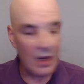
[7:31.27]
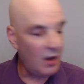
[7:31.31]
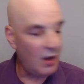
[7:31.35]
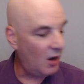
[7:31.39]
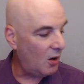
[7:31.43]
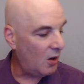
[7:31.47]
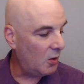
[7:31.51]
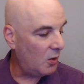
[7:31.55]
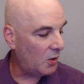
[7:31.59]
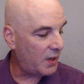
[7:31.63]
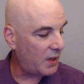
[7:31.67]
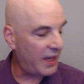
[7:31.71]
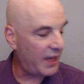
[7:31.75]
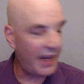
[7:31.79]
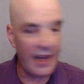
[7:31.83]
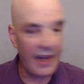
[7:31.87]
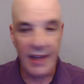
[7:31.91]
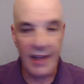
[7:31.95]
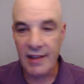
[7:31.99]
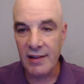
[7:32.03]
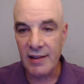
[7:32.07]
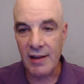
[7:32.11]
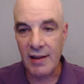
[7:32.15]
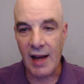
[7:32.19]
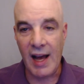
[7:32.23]
Okay.
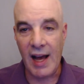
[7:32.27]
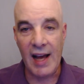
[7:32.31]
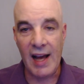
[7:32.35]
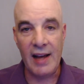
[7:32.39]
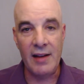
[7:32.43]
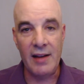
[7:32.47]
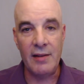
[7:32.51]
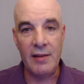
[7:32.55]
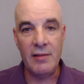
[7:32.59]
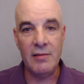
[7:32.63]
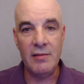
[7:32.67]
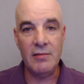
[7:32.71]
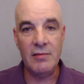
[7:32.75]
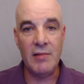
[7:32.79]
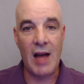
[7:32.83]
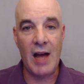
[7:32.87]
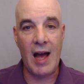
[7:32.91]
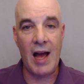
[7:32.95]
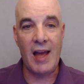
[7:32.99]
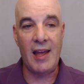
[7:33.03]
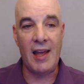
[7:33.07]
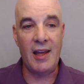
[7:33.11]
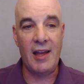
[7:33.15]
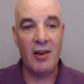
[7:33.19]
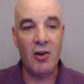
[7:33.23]

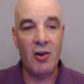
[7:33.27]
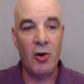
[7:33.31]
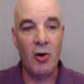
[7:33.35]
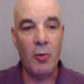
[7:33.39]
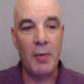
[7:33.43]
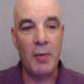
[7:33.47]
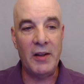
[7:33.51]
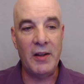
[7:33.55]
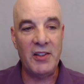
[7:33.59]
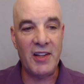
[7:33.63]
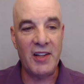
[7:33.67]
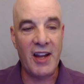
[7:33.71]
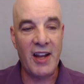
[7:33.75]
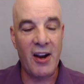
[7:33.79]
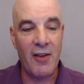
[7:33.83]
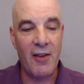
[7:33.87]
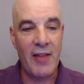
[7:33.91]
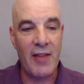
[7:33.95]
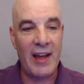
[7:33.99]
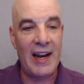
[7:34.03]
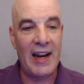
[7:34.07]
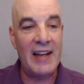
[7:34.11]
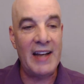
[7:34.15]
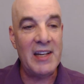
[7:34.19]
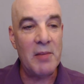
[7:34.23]
I hope I took care of
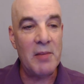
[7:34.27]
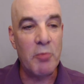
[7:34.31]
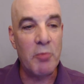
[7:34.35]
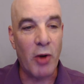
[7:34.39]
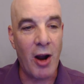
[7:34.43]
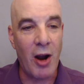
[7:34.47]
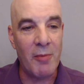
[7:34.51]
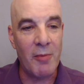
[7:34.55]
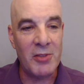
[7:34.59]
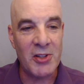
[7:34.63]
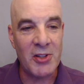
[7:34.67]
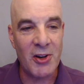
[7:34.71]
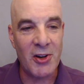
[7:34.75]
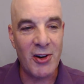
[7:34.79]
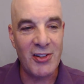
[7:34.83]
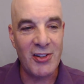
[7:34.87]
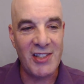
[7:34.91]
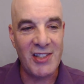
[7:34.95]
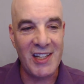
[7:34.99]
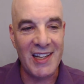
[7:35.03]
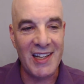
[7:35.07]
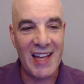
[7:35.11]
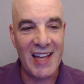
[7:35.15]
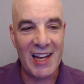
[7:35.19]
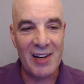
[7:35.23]
that. I did promise her
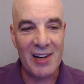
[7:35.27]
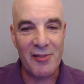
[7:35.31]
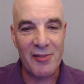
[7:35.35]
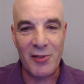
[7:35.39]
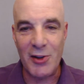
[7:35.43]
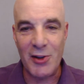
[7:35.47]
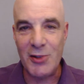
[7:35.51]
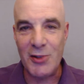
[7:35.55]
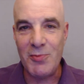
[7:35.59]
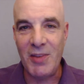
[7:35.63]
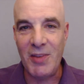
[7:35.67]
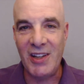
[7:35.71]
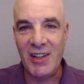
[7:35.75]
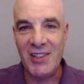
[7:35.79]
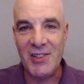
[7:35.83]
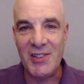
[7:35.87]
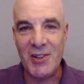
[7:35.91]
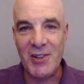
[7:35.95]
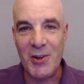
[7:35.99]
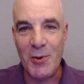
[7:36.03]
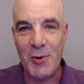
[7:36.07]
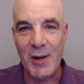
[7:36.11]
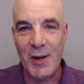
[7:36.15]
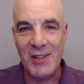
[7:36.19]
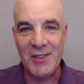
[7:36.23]
she'd get it first because her
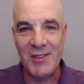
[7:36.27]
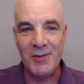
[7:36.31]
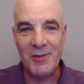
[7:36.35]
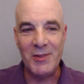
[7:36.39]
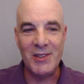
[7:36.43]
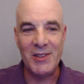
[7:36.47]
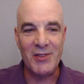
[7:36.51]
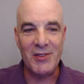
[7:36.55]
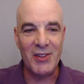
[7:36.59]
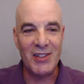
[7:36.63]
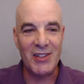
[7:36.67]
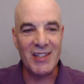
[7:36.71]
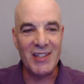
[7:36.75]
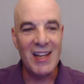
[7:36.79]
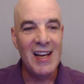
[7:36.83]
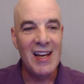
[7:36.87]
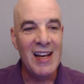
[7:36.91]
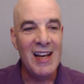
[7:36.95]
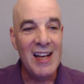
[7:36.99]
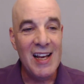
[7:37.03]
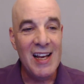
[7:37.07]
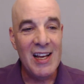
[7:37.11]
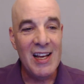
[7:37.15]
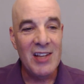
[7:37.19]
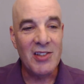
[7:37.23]
question was first.
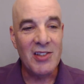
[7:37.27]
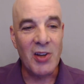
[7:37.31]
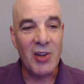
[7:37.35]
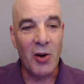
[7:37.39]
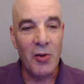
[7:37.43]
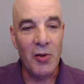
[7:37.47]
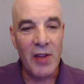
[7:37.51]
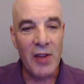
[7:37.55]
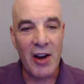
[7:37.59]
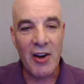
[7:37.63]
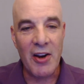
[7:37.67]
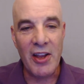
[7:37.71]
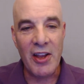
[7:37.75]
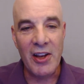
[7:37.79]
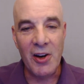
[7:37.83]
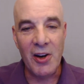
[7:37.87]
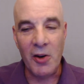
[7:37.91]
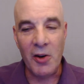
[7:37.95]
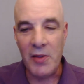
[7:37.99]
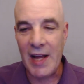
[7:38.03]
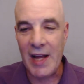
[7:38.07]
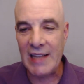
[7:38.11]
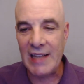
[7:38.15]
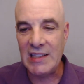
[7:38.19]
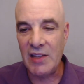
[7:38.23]
So there you go.
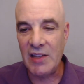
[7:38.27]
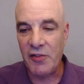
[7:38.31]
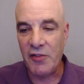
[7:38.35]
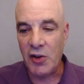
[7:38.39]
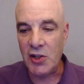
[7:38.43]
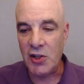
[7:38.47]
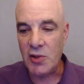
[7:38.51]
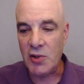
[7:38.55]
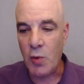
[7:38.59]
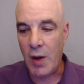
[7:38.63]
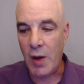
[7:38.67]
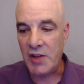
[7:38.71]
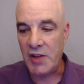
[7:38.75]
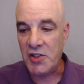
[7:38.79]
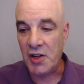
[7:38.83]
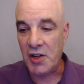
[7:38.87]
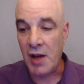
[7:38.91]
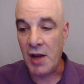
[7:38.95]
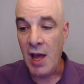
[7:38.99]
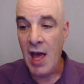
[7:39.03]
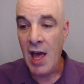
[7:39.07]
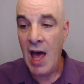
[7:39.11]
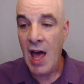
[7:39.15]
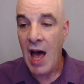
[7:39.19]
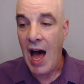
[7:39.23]
That's the first question.
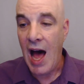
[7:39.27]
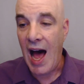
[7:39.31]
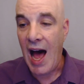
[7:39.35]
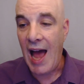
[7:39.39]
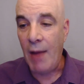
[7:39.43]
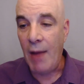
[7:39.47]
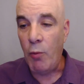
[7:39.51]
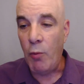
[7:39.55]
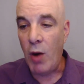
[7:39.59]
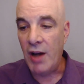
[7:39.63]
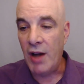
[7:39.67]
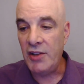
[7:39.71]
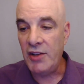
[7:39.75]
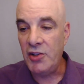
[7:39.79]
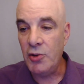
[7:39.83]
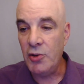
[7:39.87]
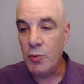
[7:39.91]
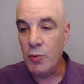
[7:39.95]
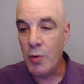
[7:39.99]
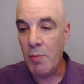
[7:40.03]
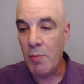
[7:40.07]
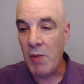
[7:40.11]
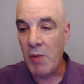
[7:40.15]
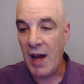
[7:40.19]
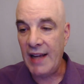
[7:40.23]
I want to
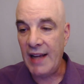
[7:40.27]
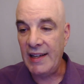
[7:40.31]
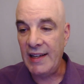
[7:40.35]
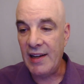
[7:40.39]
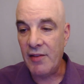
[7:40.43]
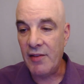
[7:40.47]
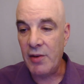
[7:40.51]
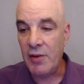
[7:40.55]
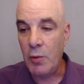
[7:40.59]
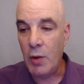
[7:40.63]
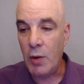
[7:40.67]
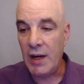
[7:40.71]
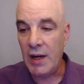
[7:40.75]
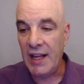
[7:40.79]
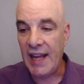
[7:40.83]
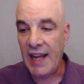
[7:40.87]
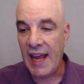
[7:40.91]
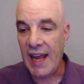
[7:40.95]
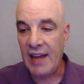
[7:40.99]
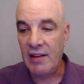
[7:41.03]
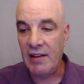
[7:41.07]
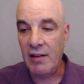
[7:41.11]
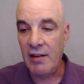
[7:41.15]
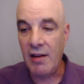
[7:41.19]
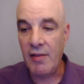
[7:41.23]
remind everyone
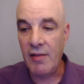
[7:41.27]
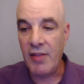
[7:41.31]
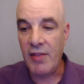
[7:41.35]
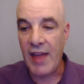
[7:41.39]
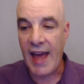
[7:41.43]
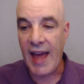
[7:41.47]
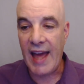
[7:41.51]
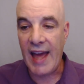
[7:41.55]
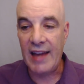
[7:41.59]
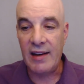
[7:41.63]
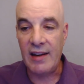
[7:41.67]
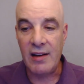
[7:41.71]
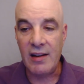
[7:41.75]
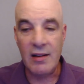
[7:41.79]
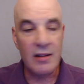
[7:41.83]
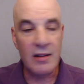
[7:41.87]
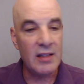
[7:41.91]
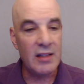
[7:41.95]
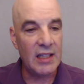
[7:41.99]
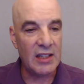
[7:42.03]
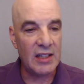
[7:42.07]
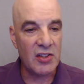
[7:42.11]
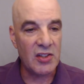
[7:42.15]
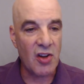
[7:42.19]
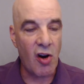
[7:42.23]
again that
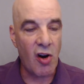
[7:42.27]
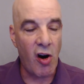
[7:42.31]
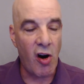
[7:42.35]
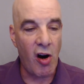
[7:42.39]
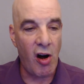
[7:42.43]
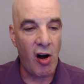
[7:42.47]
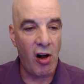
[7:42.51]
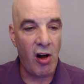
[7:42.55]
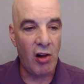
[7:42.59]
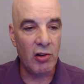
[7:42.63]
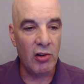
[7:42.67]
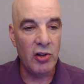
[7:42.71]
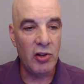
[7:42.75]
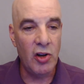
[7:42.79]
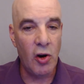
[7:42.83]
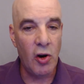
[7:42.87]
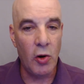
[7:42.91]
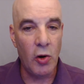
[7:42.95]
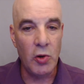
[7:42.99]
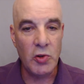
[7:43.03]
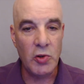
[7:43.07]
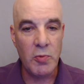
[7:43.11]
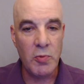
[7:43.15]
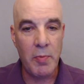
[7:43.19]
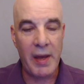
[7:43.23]
this call
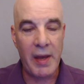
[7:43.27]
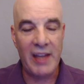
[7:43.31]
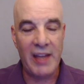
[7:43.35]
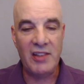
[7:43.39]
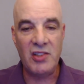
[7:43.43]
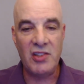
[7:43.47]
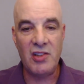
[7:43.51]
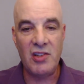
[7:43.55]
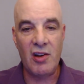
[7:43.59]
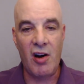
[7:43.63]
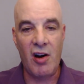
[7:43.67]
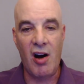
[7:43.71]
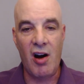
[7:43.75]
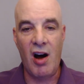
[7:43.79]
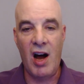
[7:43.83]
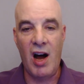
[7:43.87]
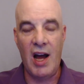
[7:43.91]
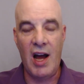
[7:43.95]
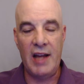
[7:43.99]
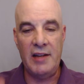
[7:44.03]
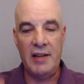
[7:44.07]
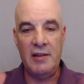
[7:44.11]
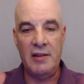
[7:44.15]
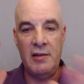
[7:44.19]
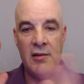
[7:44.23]
goes based on,